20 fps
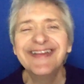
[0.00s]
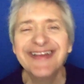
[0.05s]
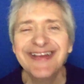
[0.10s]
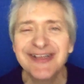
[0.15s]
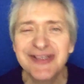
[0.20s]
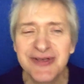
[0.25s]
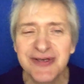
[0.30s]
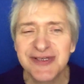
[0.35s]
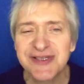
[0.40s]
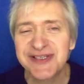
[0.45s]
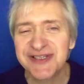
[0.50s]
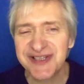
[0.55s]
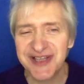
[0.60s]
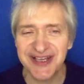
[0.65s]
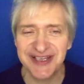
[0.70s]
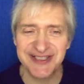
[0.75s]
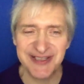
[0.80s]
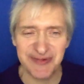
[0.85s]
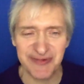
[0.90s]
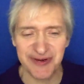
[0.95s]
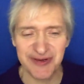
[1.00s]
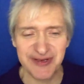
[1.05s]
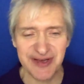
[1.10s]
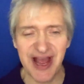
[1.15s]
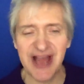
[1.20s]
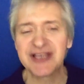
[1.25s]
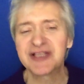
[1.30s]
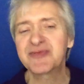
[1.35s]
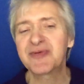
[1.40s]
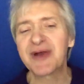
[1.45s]
These are just things that we're, I
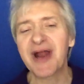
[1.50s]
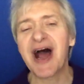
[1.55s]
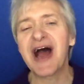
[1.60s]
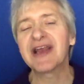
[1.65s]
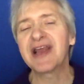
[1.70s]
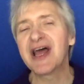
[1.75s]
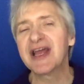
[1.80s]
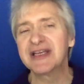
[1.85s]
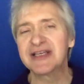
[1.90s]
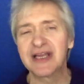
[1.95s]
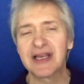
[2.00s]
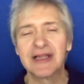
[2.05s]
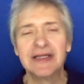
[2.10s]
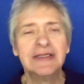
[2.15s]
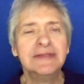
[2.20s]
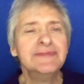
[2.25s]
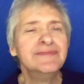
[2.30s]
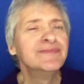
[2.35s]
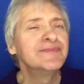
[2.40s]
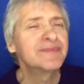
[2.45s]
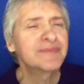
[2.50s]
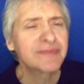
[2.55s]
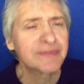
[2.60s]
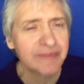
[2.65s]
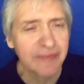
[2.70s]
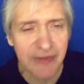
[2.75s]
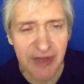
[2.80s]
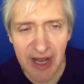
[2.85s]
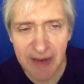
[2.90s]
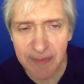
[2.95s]
just want to highlight
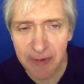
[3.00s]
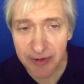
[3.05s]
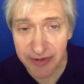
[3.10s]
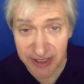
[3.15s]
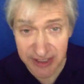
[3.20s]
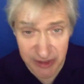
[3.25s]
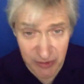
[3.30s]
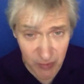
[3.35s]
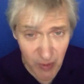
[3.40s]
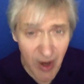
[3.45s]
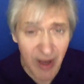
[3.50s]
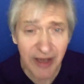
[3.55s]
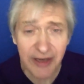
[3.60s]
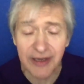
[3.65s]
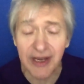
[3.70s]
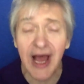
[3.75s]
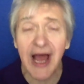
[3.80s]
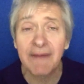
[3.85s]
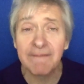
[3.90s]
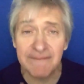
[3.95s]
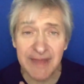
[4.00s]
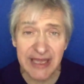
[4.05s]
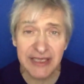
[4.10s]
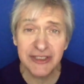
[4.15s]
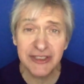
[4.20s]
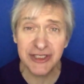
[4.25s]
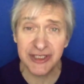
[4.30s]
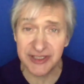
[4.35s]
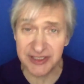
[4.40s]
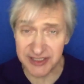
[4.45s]
a couple of things. One, I
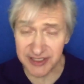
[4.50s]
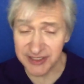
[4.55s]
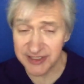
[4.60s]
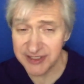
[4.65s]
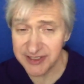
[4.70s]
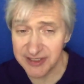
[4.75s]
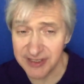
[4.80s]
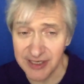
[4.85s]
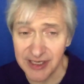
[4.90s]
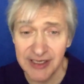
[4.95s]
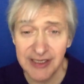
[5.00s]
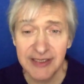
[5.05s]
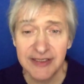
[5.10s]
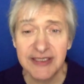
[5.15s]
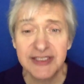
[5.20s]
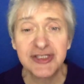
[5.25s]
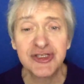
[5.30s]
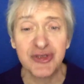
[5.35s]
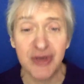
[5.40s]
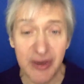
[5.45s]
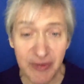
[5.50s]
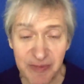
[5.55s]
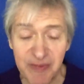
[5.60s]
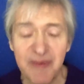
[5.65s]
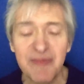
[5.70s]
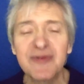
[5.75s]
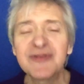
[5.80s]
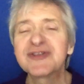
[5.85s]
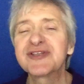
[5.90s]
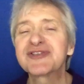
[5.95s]
mentioned this. Listen, the
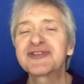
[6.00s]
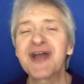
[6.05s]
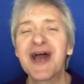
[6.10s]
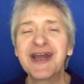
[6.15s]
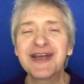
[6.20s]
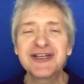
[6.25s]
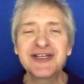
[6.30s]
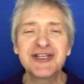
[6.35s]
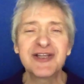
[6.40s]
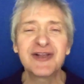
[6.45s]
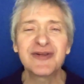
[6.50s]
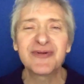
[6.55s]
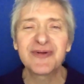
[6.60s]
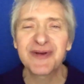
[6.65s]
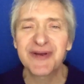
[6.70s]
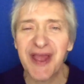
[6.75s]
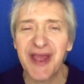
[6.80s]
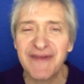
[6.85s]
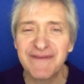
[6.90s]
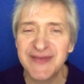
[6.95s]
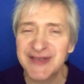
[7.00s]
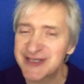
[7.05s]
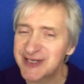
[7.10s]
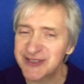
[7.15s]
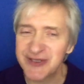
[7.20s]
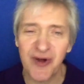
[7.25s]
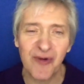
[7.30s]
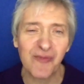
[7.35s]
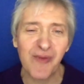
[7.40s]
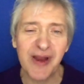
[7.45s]
remember the strategy the Lord gave me? He said,
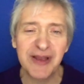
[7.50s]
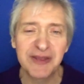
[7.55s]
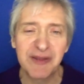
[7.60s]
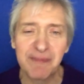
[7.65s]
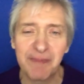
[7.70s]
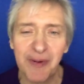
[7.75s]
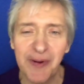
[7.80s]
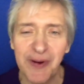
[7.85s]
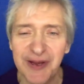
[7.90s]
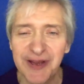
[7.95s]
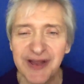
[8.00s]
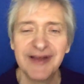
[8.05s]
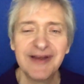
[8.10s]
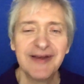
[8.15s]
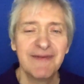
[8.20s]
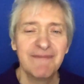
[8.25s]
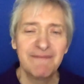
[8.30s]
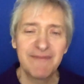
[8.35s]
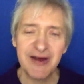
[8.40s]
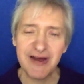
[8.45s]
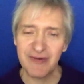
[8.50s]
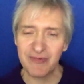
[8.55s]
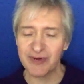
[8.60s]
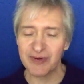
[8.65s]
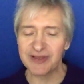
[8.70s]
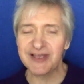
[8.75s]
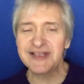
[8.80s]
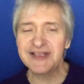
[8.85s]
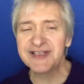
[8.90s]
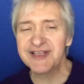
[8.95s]
don't write the book, but
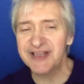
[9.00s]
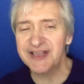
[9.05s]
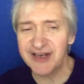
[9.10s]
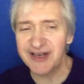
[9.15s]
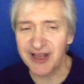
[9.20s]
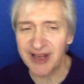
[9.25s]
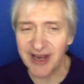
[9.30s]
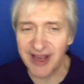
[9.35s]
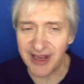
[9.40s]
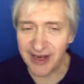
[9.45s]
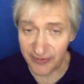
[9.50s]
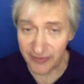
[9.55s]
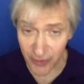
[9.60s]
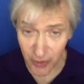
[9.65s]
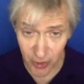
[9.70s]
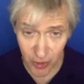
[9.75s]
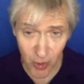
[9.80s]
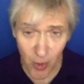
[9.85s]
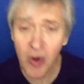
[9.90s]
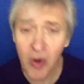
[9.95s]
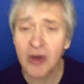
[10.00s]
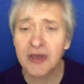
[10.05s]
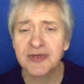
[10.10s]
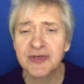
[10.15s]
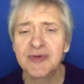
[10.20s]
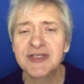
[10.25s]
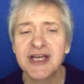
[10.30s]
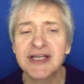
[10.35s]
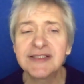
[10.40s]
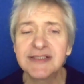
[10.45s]
release it in a, in a course,
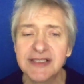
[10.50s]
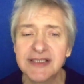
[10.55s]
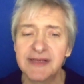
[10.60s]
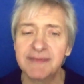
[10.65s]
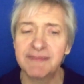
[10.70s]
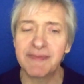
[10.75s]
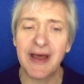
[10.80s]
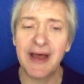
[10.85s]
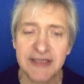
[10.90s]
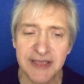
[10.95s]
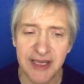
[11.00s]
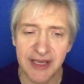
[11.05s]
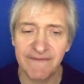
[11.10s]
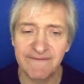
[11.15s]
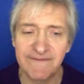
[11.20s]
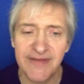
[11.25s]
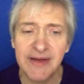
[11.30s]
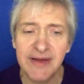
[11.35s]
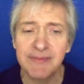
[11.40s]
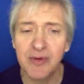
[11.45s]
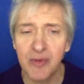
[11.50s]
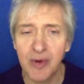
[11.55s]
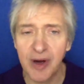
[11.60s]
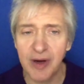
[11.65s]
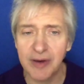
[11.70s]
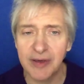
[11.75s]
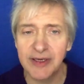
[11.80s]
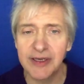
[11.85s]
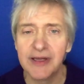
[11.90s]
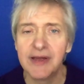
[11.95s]
which I did back in
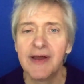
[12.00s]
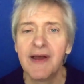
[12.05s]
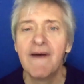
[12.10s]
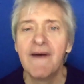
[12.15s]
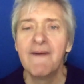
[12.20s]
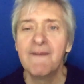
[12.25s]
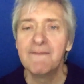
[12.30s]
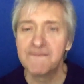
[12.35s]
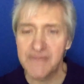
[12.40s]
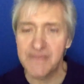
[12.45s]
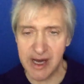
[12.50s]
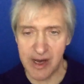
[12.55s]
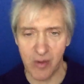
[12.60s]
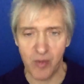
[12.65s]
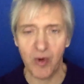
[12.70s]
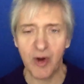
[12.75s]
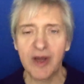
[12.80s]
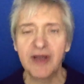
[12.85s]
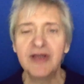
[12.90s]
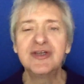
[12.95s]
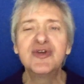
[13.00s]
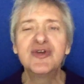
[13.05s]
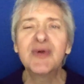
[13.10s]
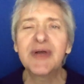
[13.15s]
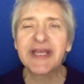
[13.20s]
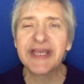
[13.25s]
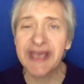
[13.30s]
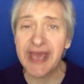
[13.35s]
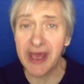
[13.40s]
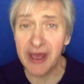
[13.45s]
February but we're going to do it
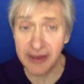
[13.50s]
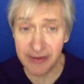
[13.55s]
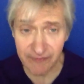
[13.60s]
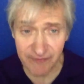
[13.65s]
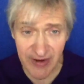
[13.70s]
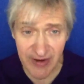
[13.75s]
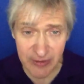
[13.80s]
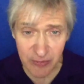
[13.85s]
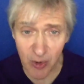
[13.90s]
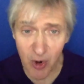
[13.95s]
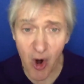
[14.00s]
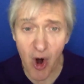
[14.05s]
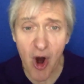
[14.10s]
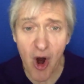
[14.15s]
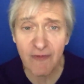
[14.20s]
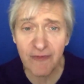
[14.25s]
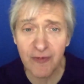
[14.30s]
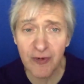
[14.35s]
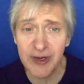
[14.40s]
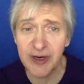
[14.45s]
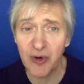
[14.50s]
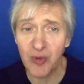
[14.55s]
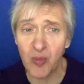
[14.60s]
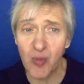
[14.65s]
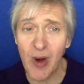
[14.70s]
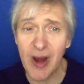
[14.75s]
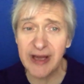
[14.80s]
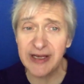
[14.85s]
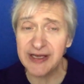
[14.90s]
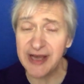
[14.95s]
again. In fact, we're offering it
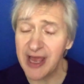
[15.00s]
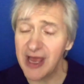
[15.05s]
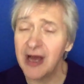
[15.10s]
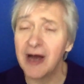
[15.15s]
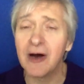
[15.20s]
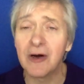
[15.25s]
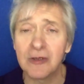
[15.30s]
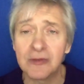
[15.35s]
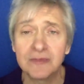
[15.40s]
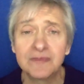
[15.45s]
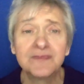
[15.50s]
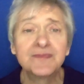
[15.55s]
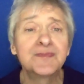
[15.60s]
right now